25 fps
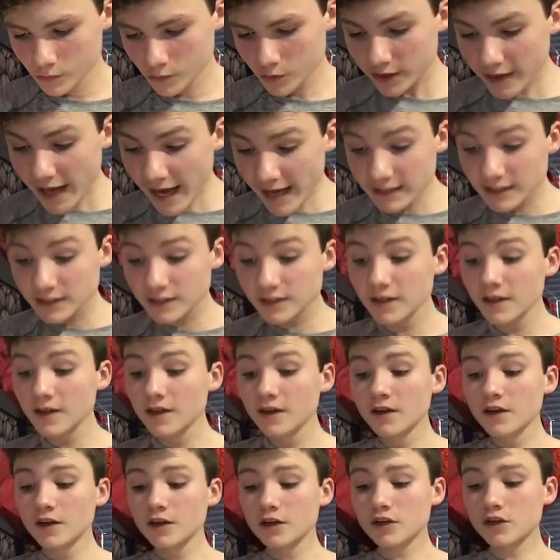Yes!
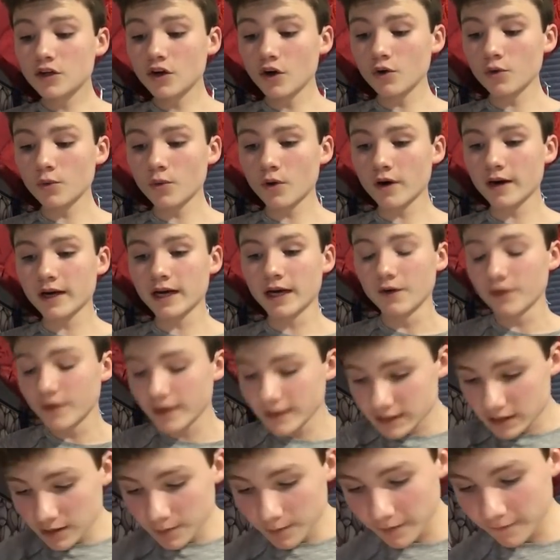Gold walkout.
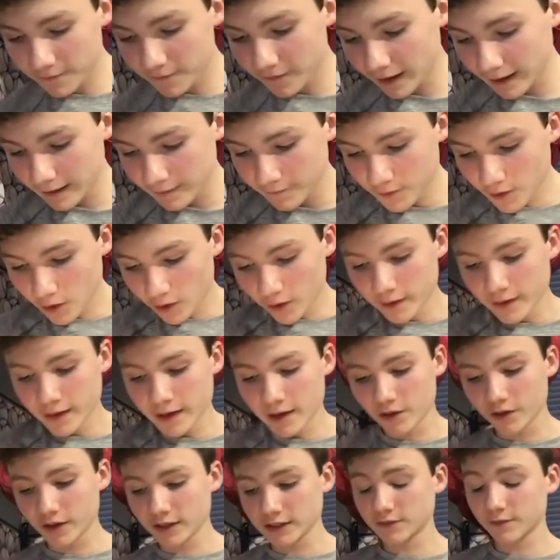That's going to be five gone
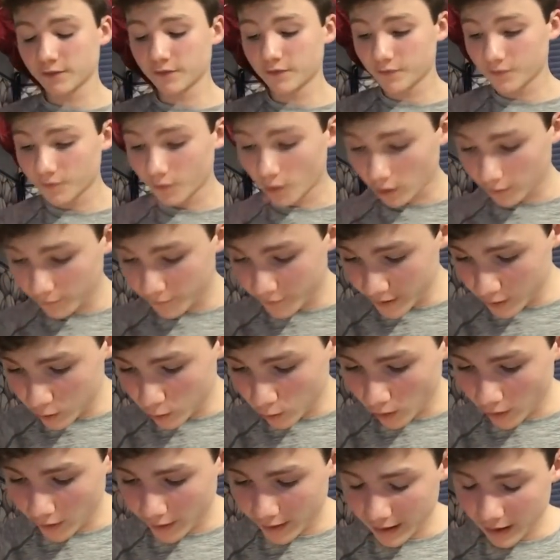now. That's our
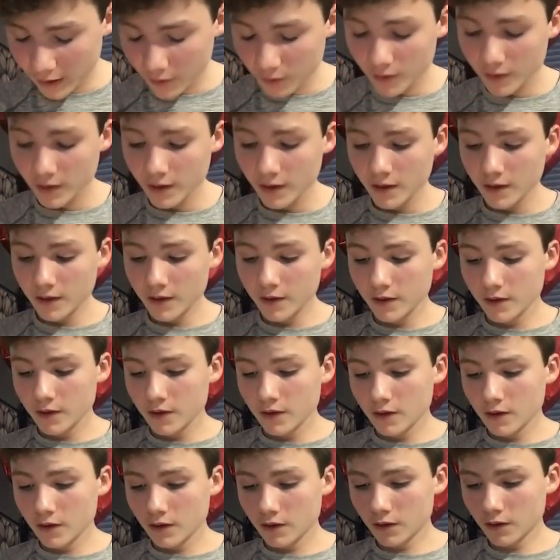fifth walkout.
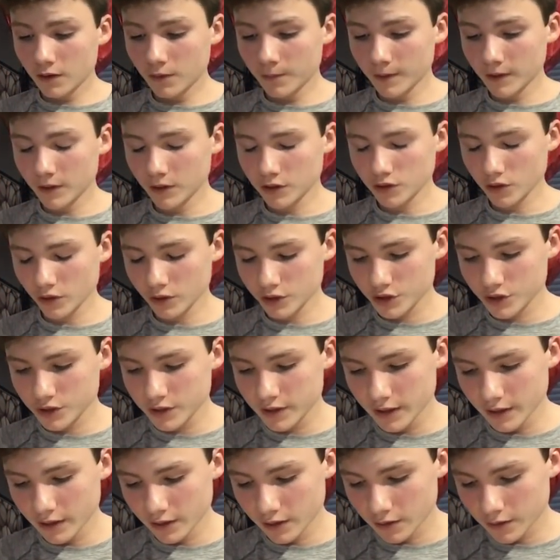Oh my gosh,
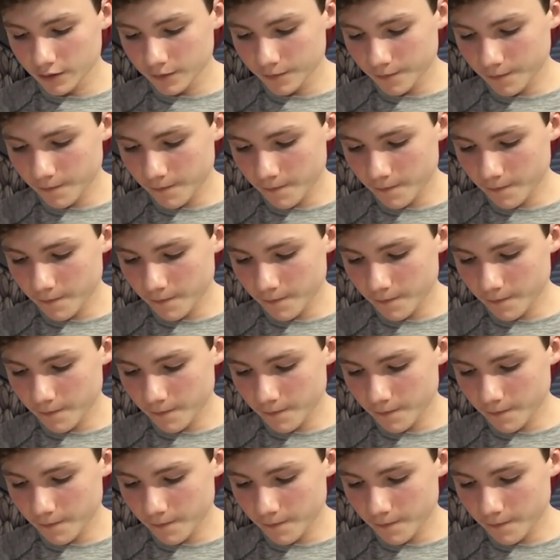Argentina.